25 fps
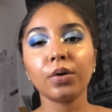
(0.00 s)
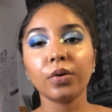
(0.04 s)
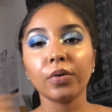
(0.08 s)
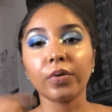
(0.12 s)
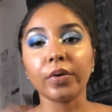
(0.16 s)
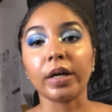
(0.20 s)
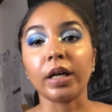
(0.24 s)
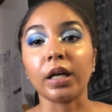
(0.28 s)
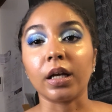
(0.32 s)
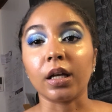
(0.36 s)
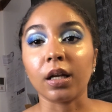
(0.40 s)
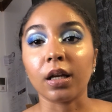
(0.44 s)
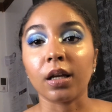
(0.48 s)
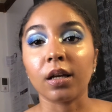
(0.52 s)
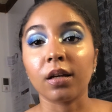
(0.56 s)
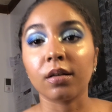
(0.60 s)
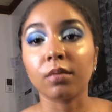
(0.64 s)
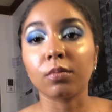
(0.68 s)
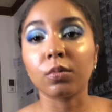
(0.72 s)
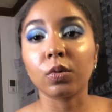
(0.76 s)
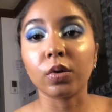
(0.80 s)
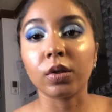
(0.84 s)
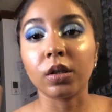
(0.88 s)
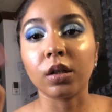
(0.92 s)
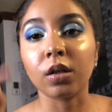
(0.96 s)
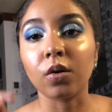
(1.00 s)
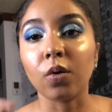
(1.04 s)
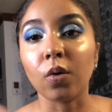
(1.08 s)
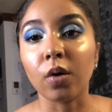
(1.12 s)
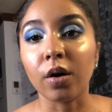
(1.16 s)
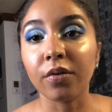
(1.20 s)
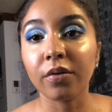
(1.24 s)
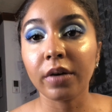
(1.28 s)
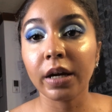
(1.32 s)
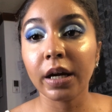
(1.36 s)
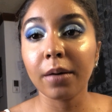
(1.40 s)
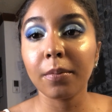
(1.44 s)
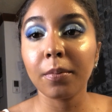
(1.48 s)
And I'm going to go off
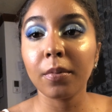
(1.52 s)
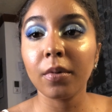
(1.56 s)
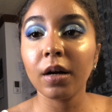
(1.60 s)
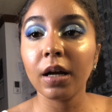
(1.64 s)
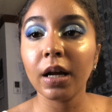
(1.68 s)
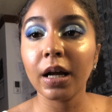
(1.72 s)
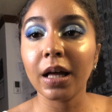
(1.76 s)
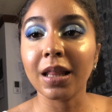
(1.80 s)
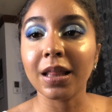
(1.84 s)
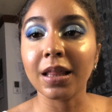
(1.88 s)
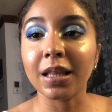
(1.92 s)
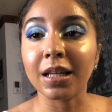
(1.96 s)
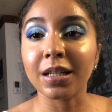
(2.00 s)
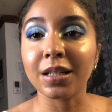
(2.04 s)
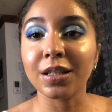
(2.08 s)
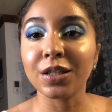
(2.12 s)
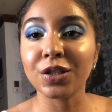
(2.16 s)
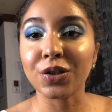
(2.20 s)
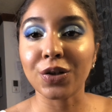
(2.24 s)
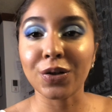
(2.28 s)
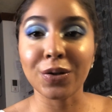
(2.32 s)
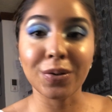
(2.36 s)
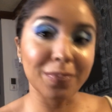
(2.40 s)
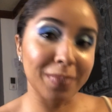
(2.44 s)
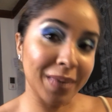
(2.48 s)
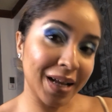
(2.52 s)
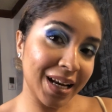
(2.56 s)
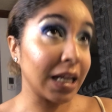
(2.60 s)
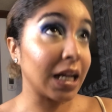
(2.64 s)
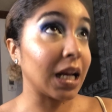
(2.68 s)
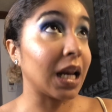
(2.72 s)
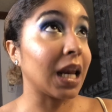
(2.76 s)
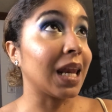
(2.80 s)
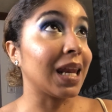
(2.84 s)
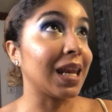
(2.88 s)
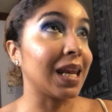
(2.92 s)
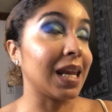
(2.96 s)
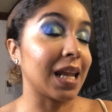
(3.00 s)
camera and then show you my
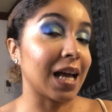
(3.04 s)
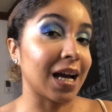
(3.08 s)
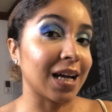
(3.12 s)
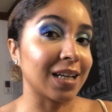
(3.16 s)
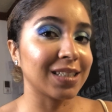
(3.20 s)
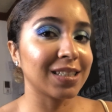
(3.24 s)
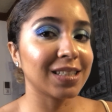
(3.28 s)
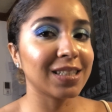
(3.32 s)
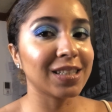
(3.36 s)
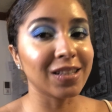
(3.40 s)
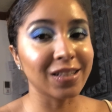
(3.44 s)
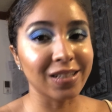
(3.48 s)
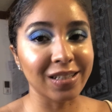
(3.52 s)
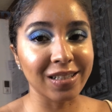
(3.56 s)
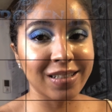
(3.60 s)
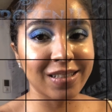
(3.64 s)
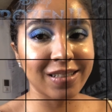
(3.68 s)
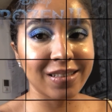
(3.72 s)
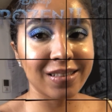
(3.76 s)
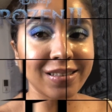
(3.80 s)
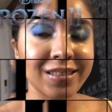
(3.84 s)
last look.